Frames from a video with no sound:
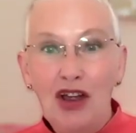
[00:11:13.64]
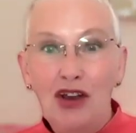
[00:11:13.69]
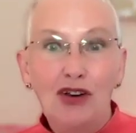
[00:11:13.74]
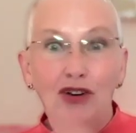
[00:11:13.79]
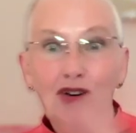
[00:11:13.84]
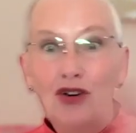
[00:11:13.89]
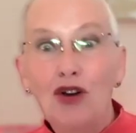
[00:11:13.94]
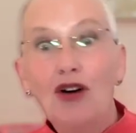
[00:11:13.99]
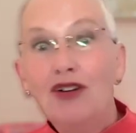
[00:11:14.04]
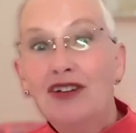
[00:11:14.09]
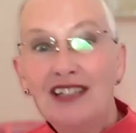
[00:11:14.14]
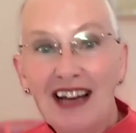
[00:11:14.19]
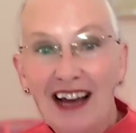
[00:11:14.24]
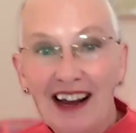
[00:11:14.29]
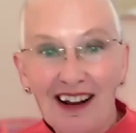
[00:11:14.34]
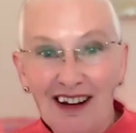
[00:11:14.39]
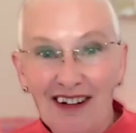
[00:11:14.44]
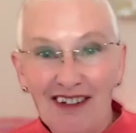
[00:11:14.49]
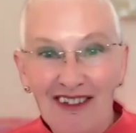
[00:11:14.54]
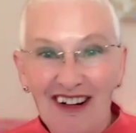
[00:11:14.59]
not done
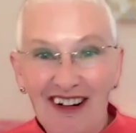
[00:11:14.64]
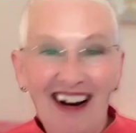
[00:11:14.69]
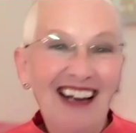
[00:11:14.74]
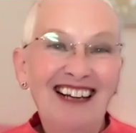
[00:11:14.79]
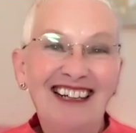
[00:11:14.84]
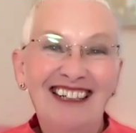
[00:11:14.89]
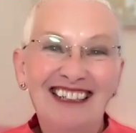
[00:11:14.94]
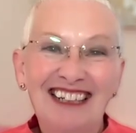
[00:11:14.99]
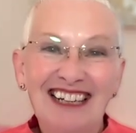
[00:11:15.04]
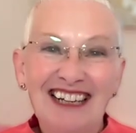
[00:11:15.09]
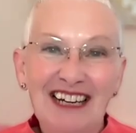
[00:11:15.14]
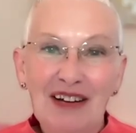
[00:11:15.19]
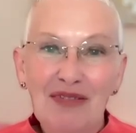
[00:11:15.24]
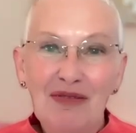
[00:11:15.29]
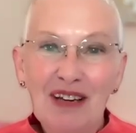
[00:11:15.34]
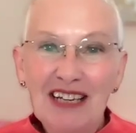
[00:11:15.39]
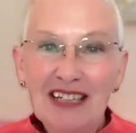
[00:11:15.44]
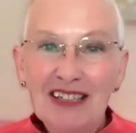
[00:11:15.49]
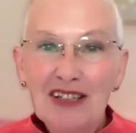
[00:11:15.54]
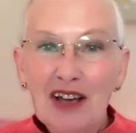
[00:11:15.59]
it, right?
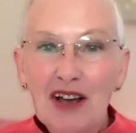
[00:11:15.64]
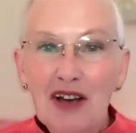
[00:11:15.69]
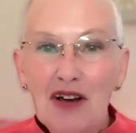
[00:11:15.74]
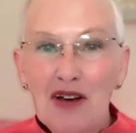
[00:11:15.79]
Because